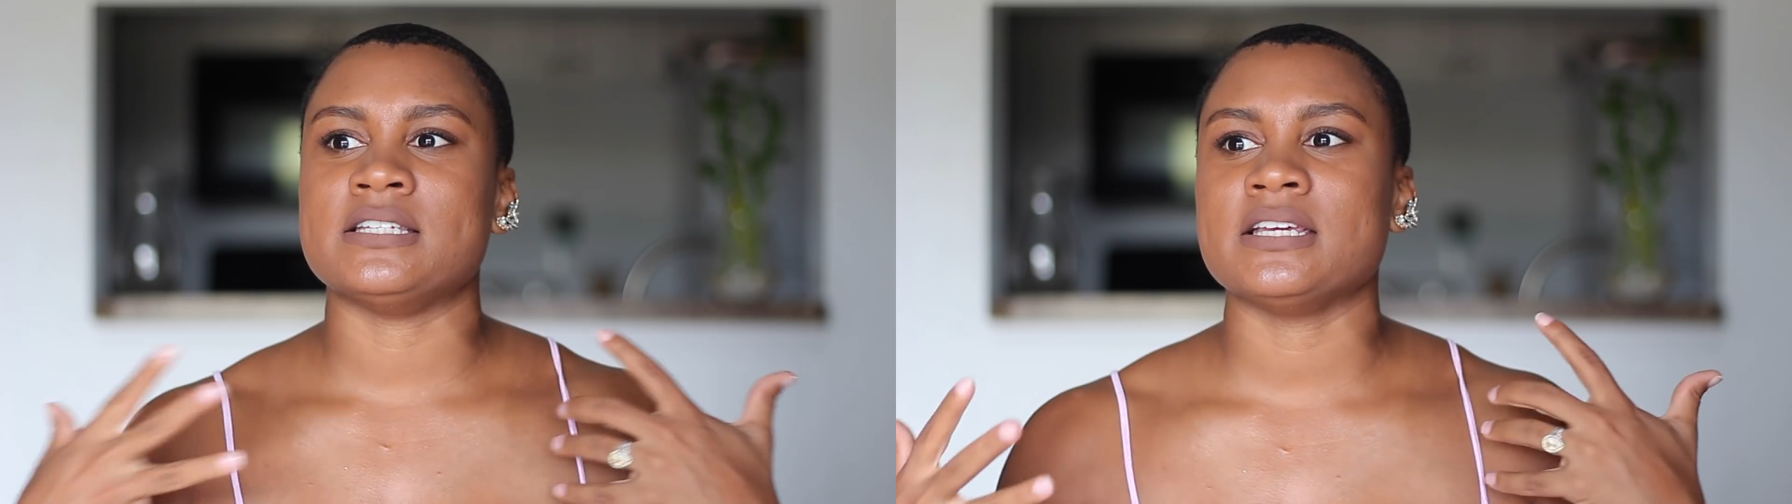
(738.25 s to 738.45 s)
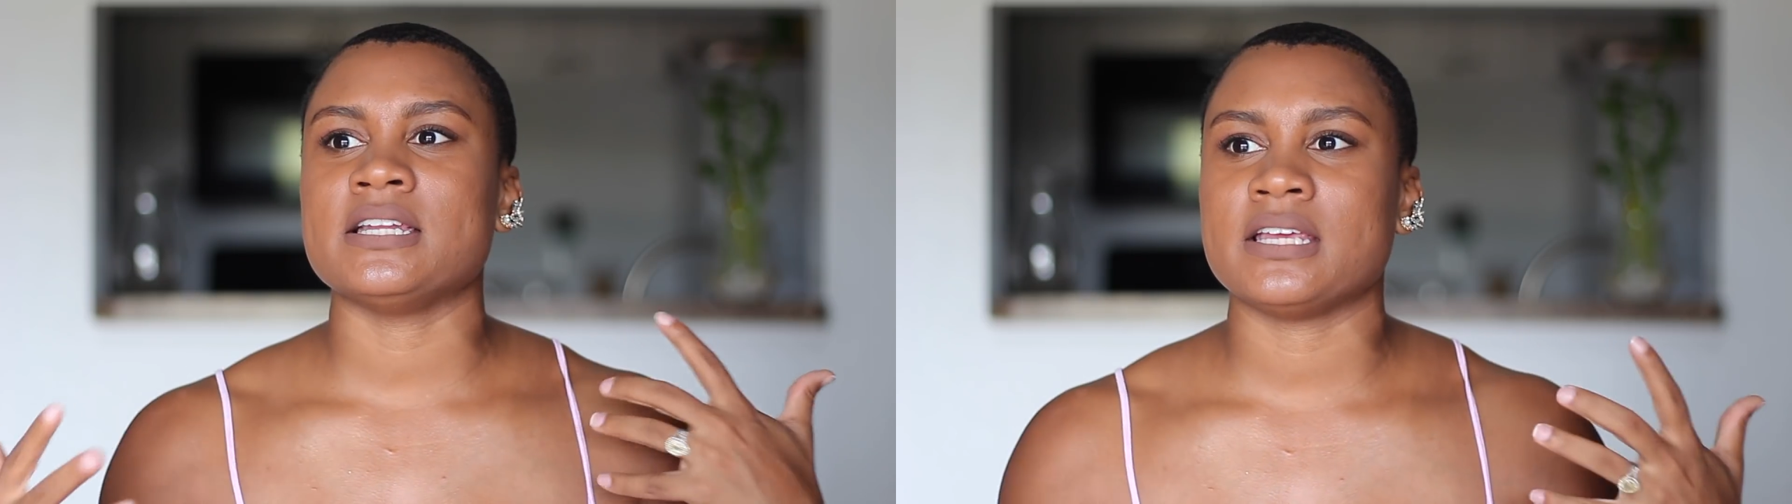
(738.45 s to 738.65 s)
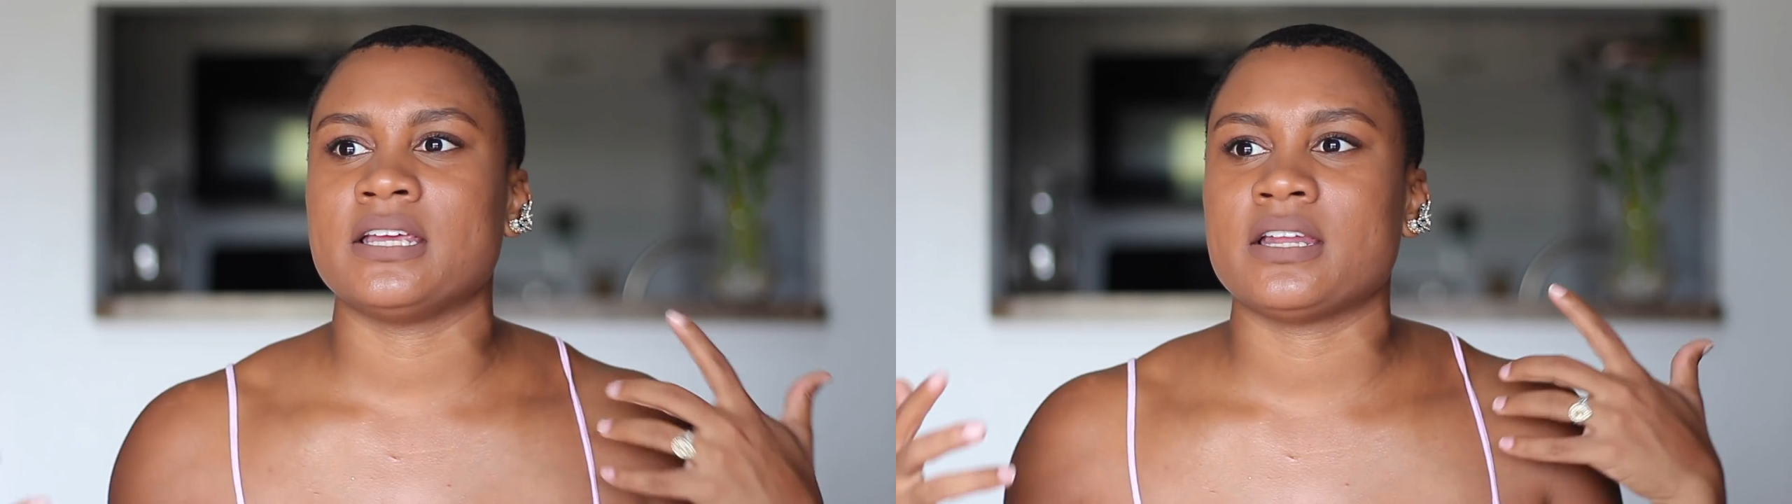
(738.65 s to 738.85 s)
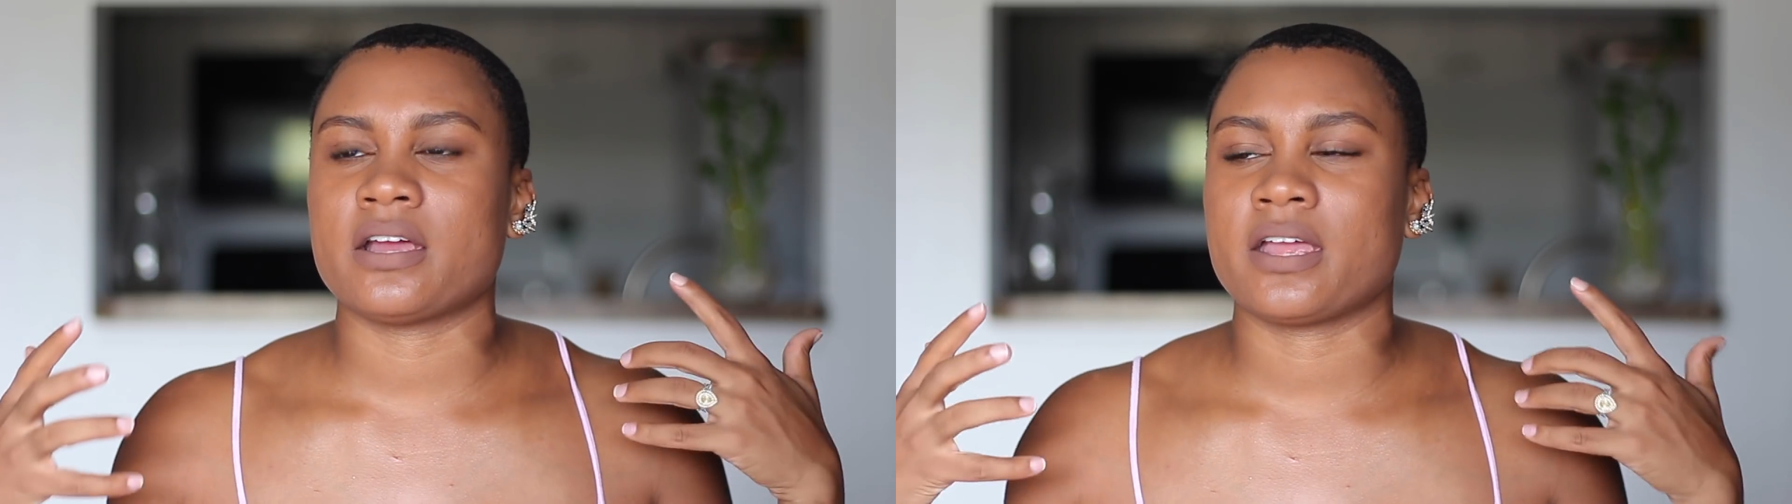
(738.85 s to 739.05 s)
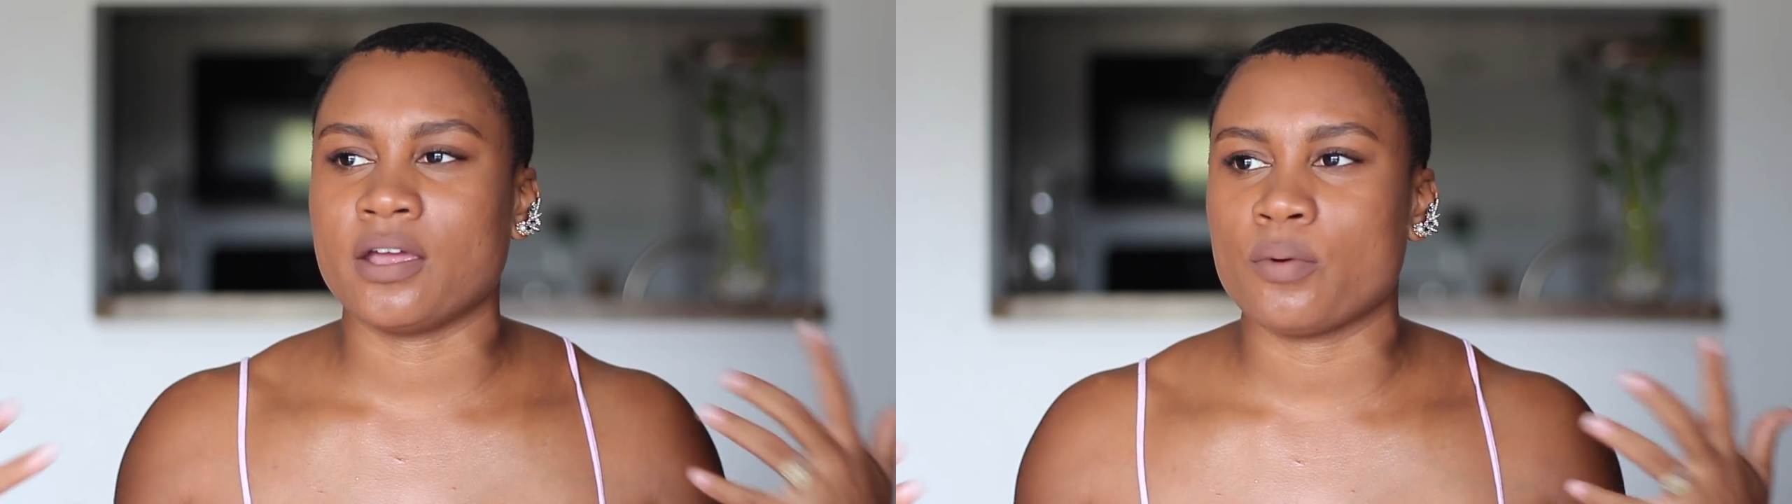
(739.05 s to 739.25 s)
did it
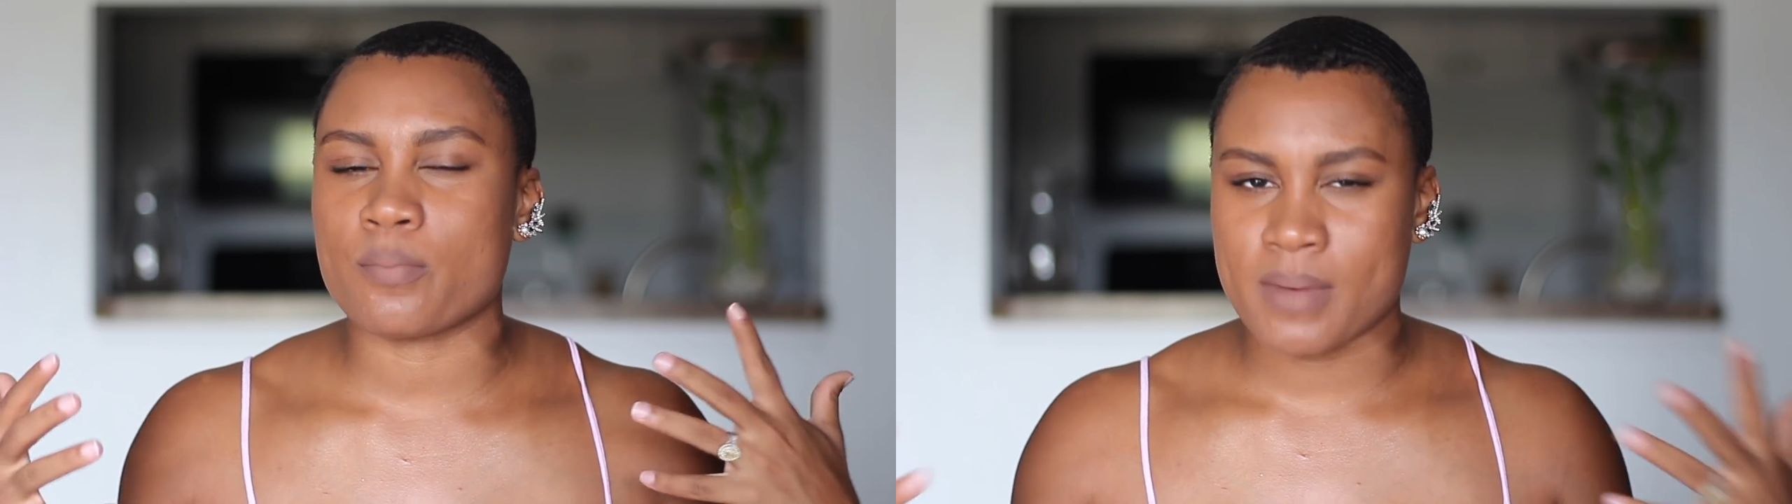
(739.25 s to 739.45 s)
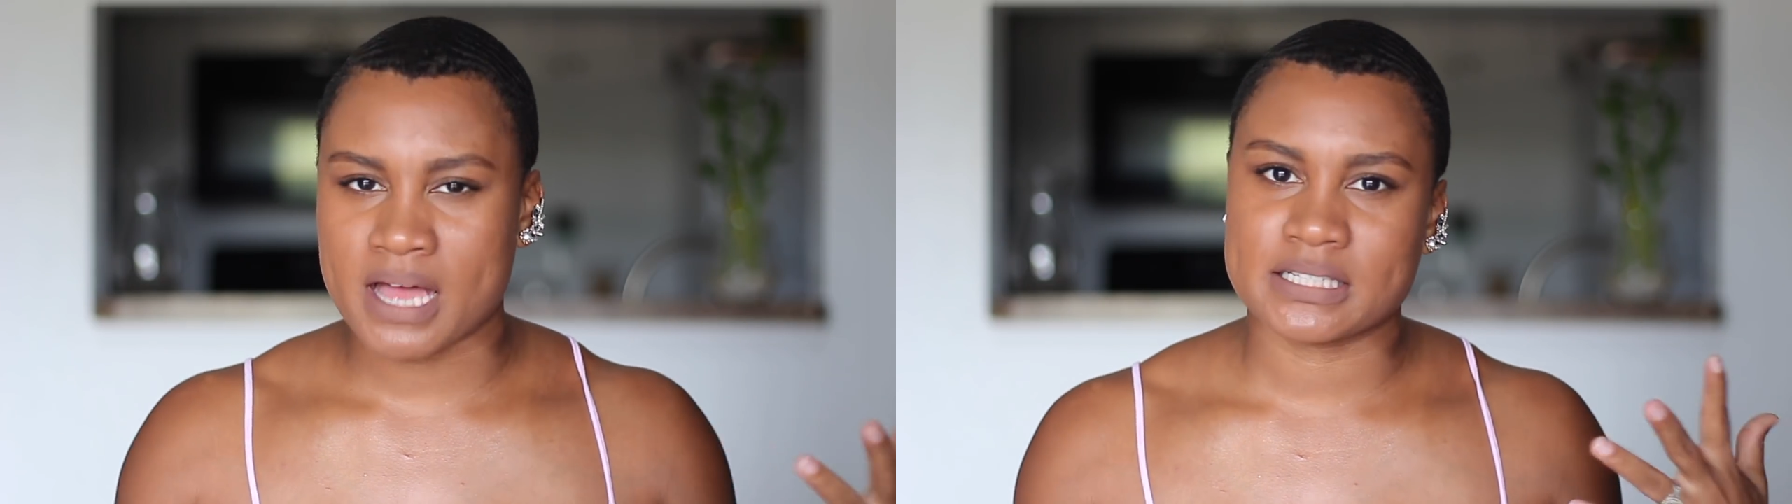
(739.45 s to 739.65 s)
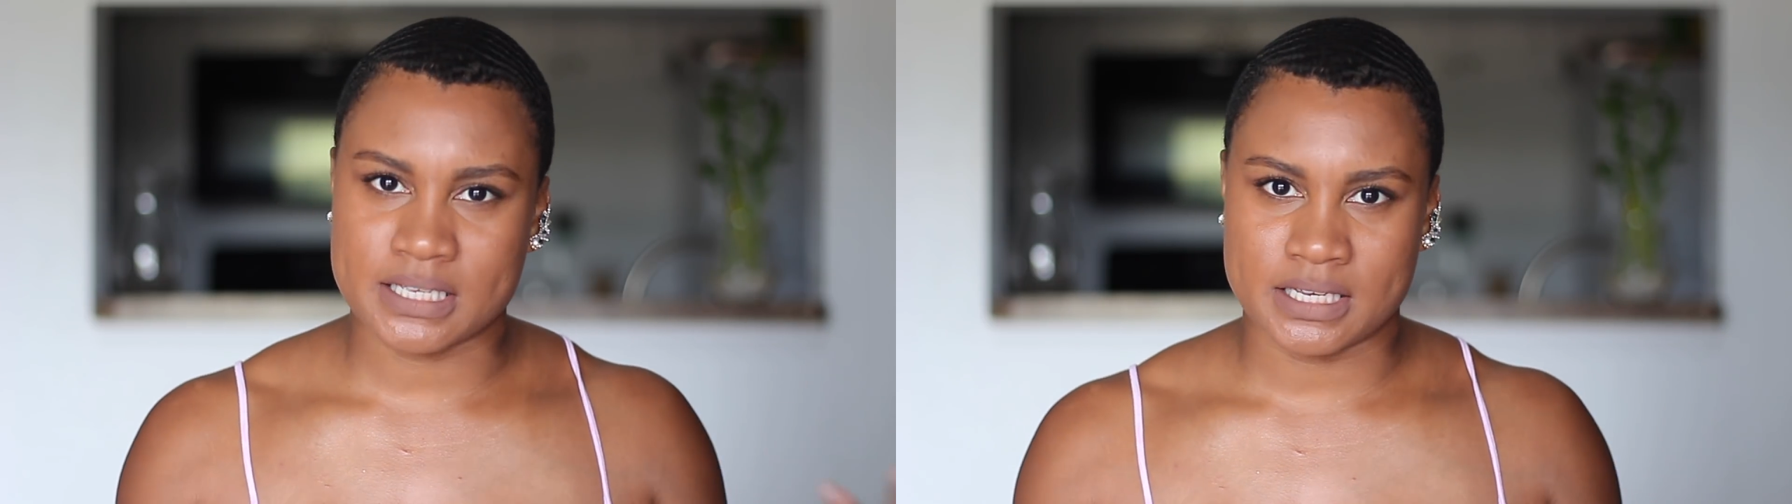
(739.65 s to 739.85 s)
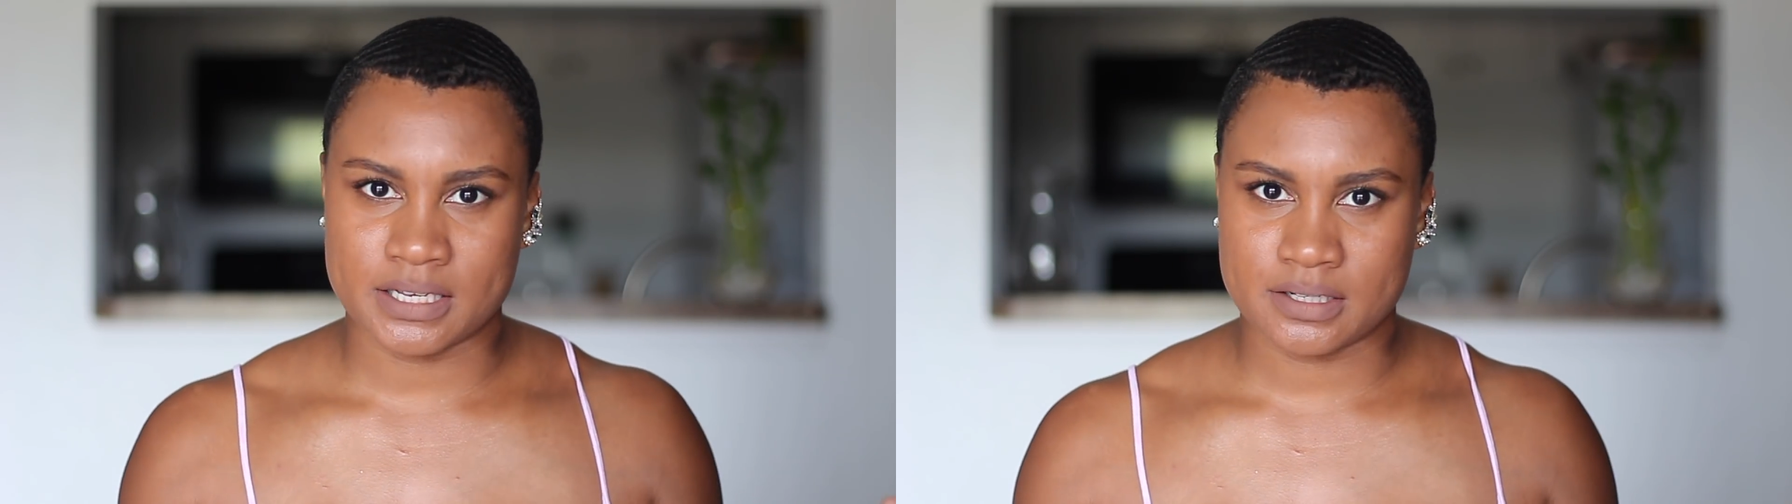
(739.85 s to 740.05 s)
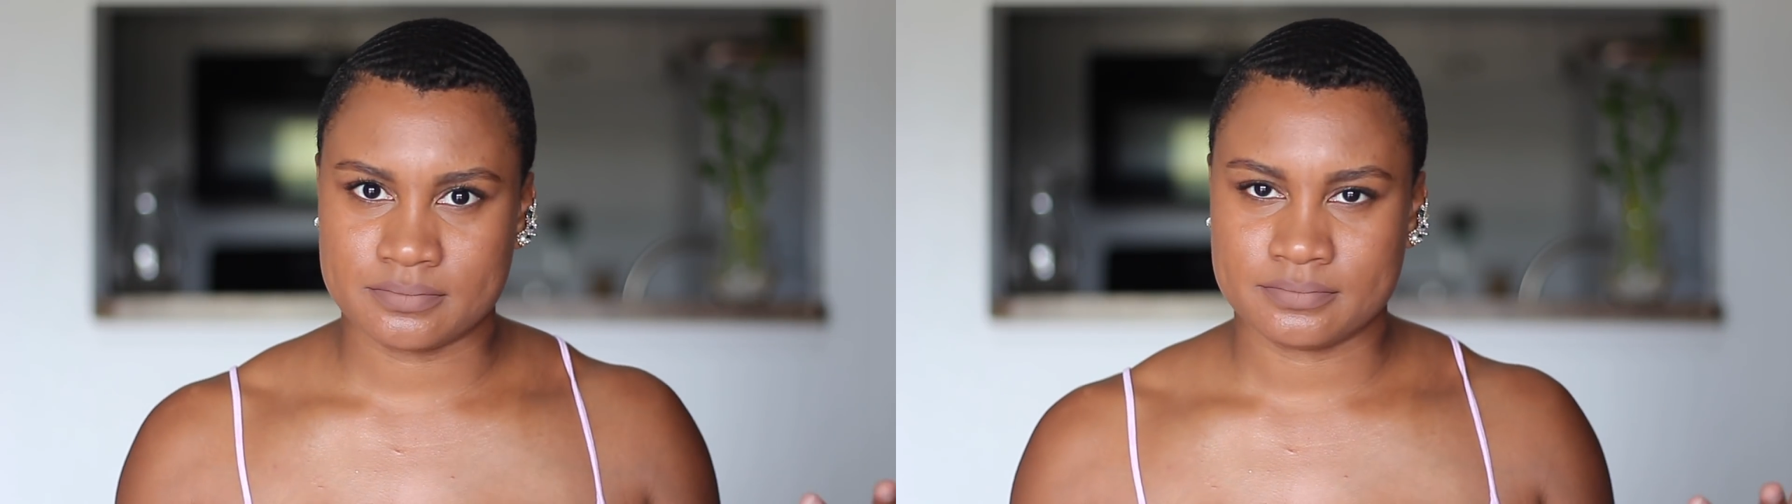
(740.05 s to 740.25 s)
help my skin?